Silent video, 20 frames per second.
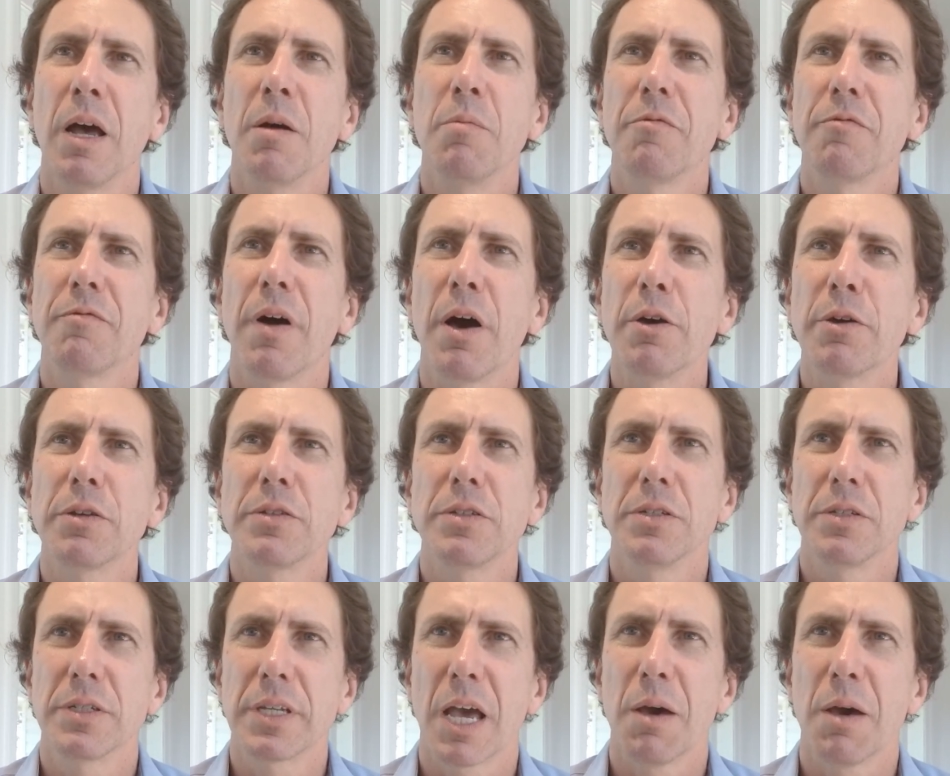
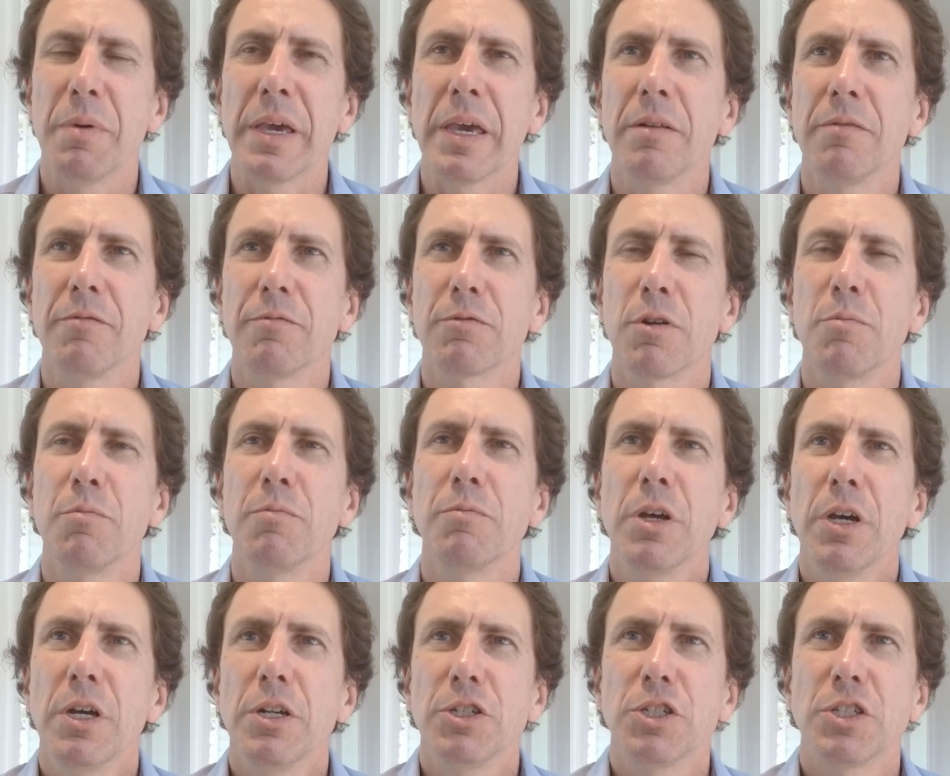focuses coming in from
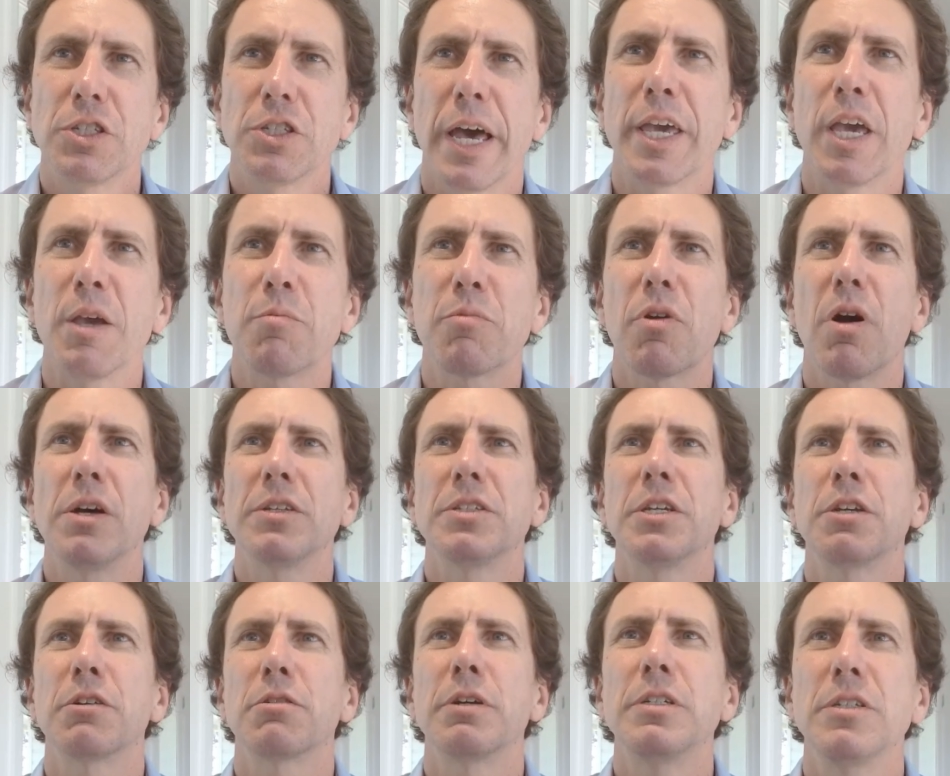just taking price
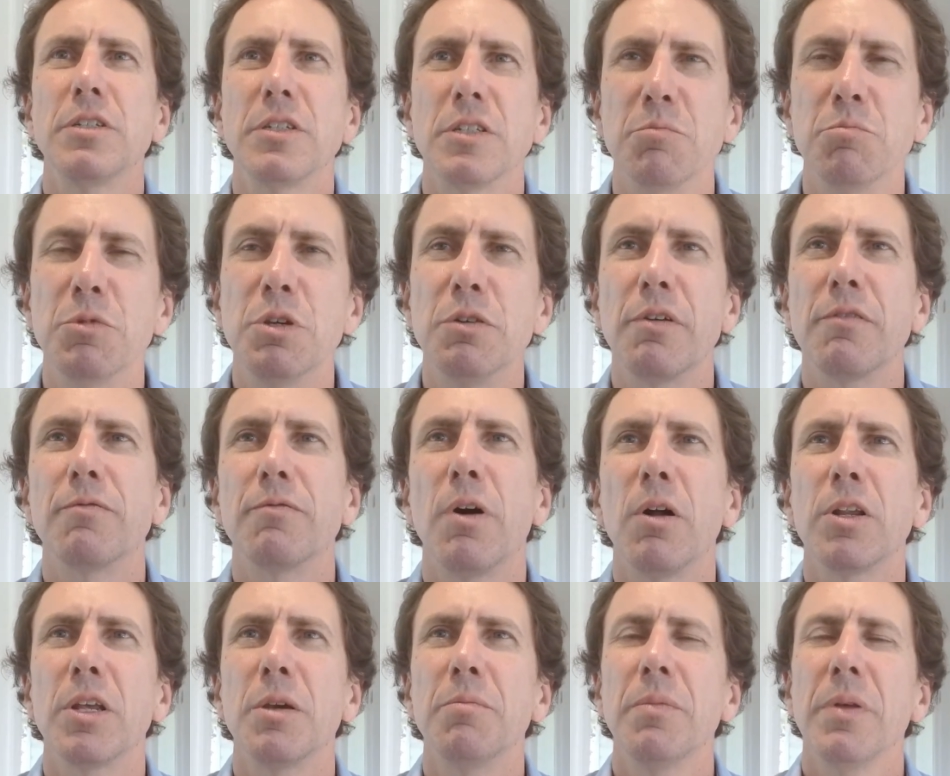increases and moving
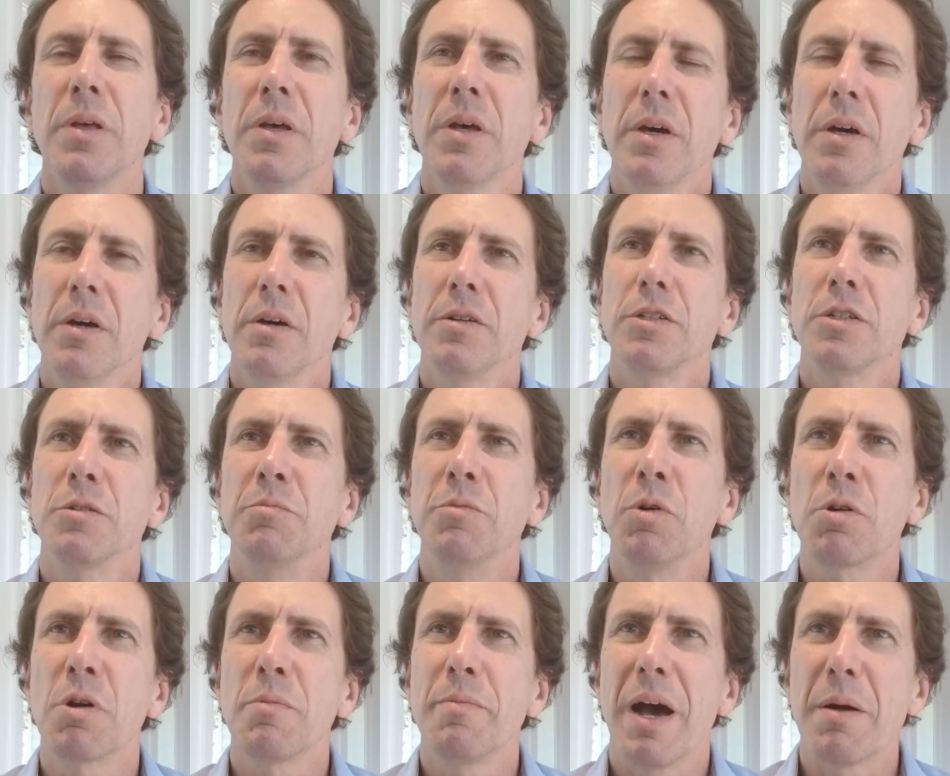volume to
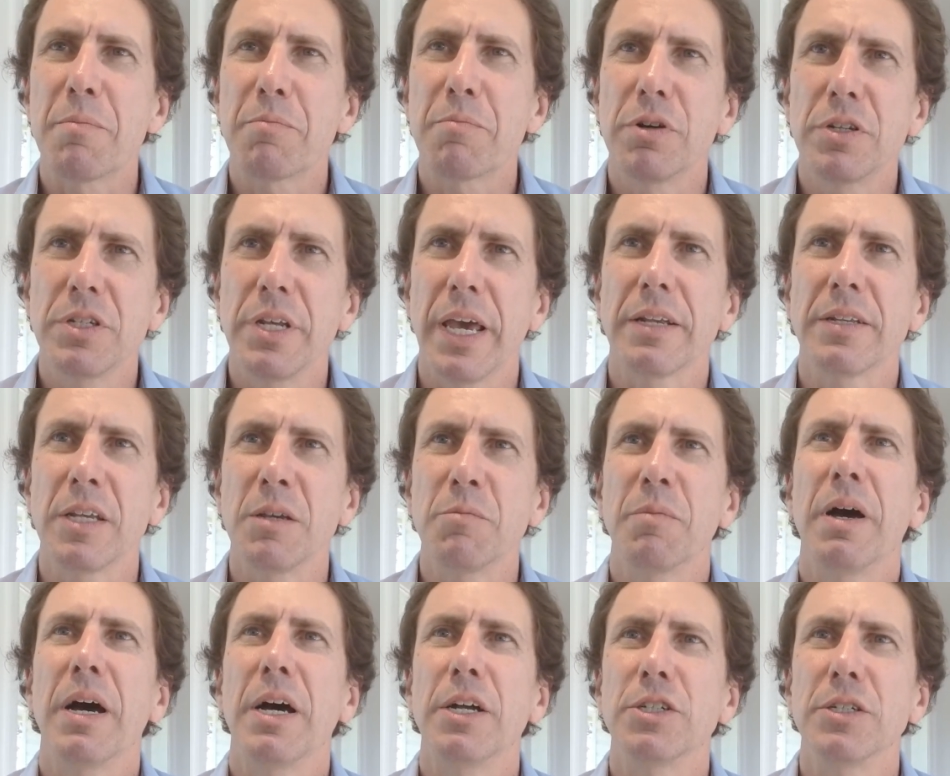more about protecting
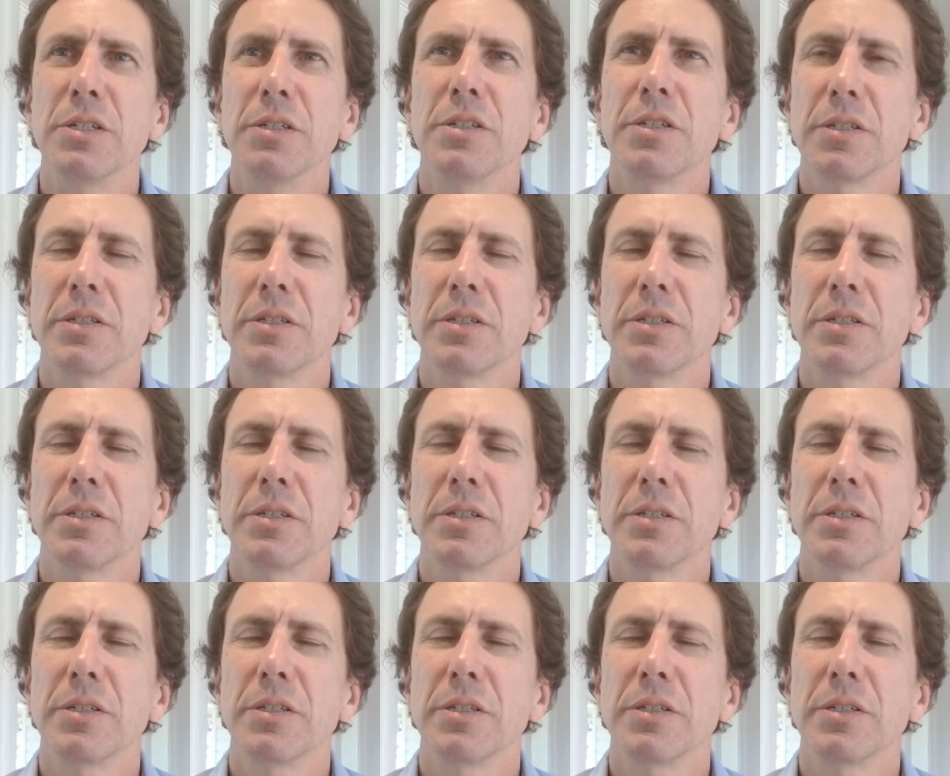margins